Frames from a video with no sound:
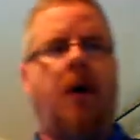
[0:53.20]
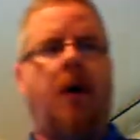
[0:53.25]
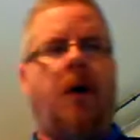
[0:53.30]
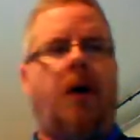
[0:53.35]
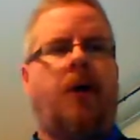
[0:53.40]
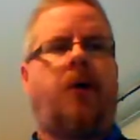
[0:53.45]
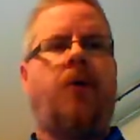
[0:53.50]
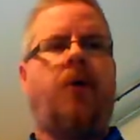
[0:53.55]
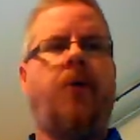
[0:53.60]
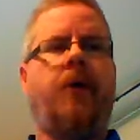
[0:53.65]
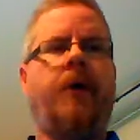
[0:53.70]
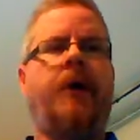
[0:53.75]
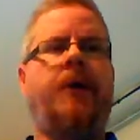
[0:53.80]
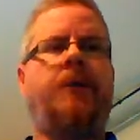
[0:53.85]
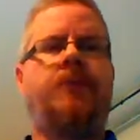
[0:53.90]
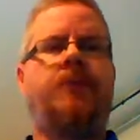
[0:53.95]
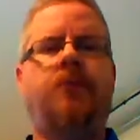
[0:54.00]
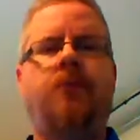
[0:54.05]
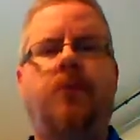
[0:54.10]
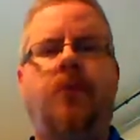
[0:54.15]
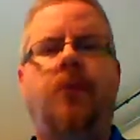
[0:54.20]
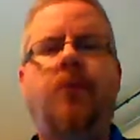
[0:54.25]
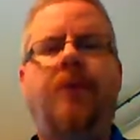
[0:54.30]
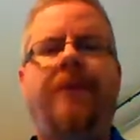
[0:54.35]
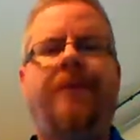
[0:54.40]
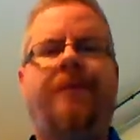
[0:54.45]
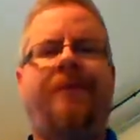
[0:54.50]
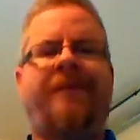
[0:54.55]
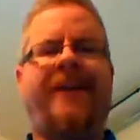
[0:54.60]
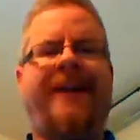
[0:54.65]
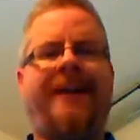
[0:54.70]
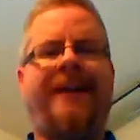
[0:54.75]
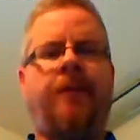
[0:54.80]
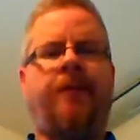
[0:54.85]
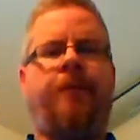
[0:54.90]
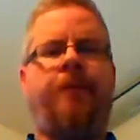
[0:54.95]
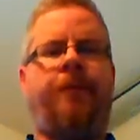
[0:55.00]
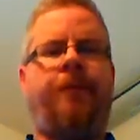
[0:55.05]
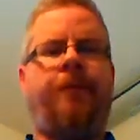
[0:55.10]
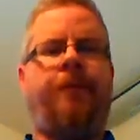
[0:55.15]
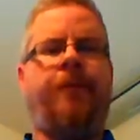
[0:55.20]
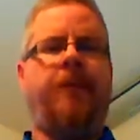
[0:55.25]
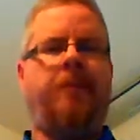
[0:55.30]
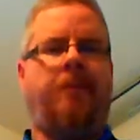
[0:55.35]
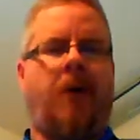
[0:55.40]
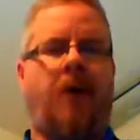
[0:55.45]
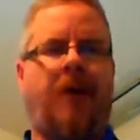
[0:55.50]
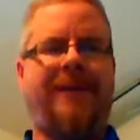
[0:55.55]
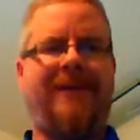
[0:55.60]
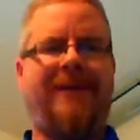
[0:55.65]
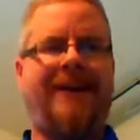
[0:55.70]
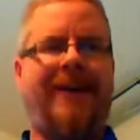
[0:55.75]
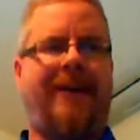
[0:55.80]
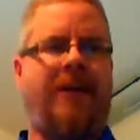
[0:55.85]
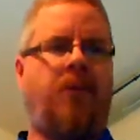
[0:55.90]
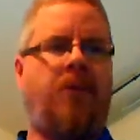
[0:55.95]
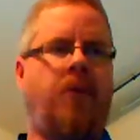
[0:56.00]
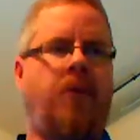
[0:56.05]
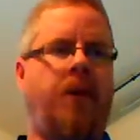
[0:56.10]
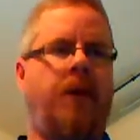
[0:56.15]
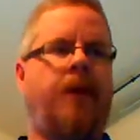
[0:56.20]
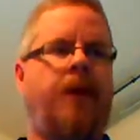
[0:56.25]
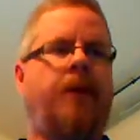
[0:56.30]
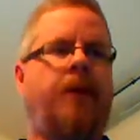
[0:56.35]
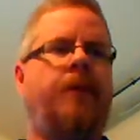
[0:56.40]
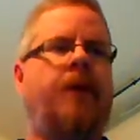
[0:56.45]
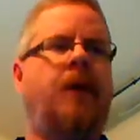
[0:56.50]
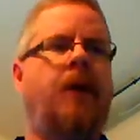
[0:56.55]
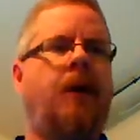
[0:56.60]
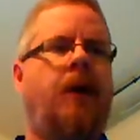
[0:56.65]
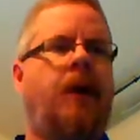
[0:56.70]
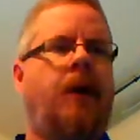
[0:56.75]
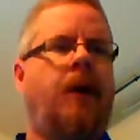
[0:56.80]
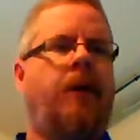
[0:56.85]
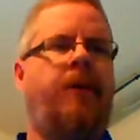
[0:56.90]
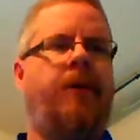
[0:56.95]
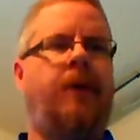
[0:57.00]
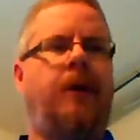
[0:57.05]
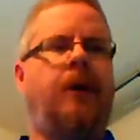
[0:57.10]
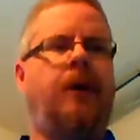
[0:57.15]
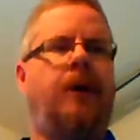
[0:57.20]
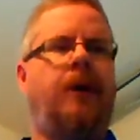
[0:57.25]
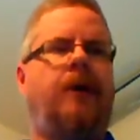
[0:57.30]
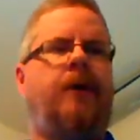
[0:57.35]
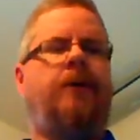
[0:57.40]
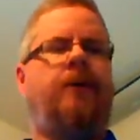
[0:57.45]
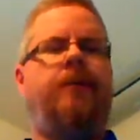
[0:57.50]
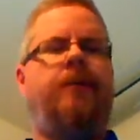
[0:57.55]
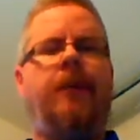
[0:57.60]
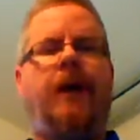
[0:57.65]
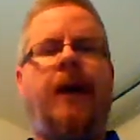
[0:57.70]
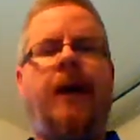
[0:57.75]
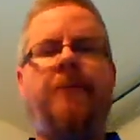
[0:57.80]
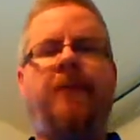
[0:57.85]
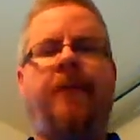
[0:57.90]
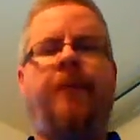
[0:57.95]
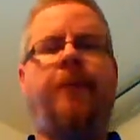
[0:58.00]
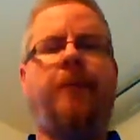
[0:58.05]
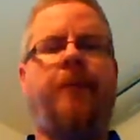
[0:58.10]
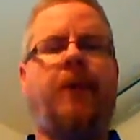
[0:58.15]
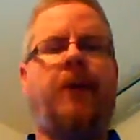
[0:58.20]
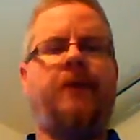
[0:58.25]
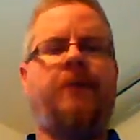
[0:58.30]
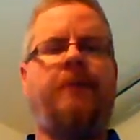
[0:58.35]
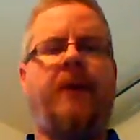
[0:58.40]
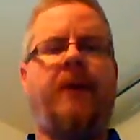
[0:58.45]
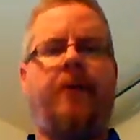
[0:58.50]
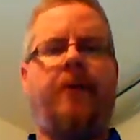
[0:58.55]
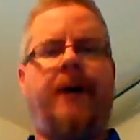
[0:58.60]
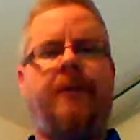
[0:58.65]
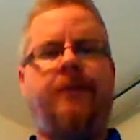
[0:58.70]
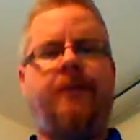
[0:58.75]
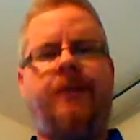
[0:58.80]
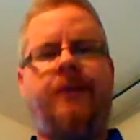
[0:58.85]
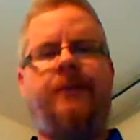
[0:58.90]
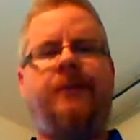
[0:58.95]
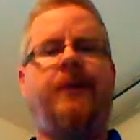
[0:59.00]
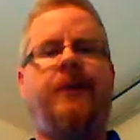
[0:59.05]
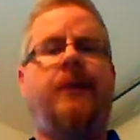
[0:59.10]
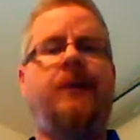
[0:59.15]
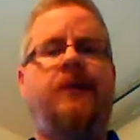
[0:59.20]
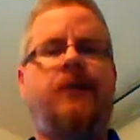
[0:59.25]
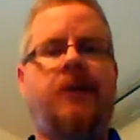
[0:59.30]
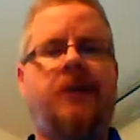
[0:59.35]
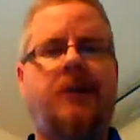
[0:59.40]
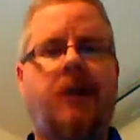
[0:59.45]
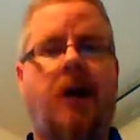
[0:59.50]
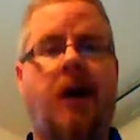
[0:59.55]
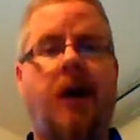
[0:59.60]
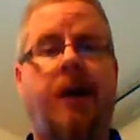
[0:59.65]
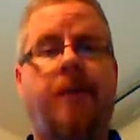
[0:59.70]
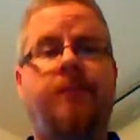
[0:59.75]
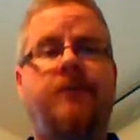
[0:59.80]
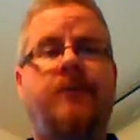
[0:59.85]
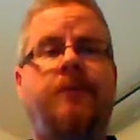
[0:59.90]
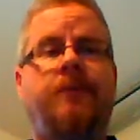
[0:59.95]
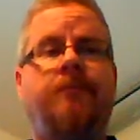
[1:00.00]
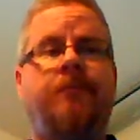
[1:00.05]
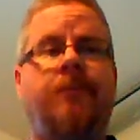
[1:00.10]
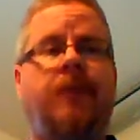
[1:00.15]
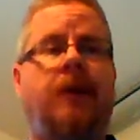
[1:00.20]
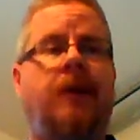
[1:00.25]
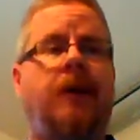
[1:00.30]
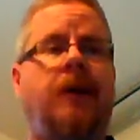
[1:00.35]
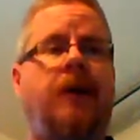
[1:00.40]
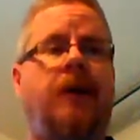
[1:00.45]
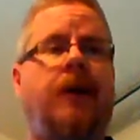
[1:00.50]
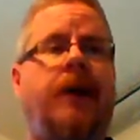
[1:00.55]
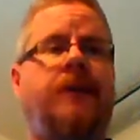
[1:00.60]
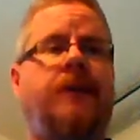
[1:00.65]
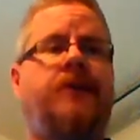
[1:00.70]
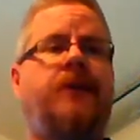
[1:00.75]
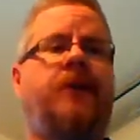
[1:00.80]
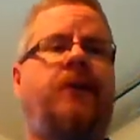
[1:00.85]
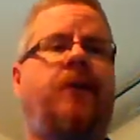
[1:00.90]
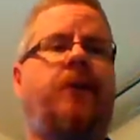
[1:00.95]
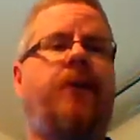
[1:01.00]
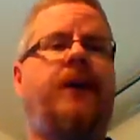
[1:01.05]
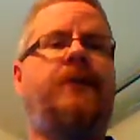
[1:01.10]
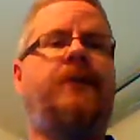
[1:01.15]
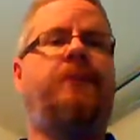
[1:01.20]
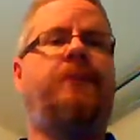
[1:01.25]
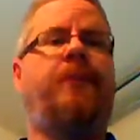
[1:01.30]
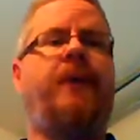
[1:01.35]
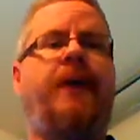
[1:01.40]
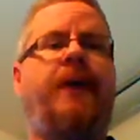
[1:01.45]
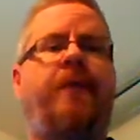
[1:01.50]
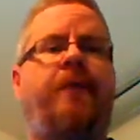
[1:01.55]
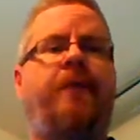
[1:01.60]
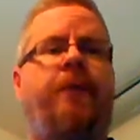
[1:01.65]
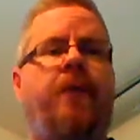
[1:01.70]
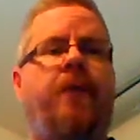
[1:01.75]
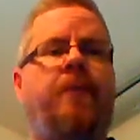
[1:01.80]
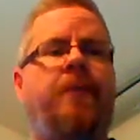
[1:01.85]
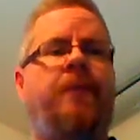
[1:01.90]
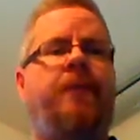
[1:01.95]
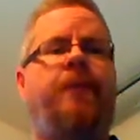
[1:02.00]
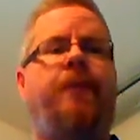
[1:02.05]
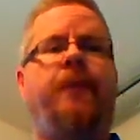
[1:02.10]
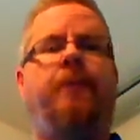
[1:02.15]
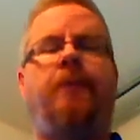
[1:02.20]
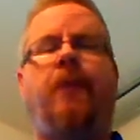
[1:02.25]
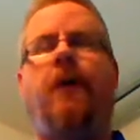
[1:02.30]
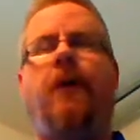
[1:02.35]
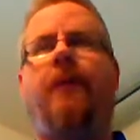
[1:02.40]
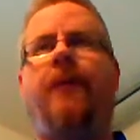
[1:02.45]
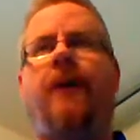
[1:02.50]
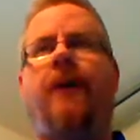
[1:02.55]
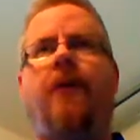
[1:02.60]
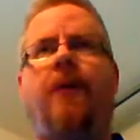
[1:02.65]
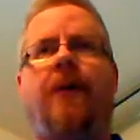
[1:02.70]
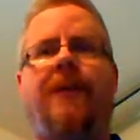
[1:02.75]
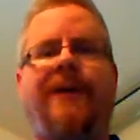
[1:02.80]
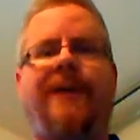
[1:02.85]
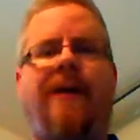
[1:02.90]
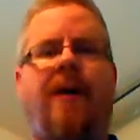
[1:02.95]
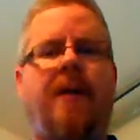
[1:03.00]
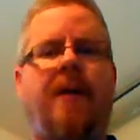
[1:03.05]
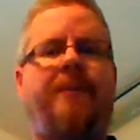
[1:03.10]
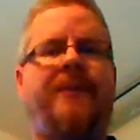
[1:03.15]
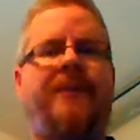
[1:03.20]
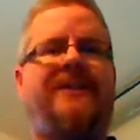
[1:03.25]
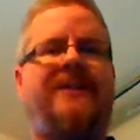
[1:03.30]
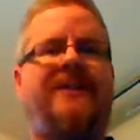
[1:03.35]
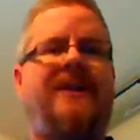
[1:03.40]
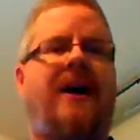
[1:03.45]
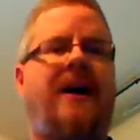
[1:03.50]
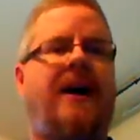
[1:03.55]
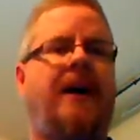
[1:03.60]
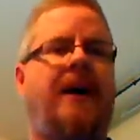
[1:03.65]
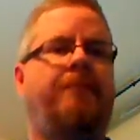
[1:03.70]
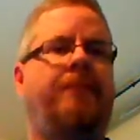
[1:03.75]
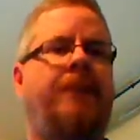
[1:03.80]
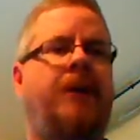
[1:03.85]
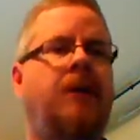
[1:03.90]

According to whoinventedfootball.org, the game of football has been around since ancient times. The ancient Greeks played a form of football, they called it harpaston.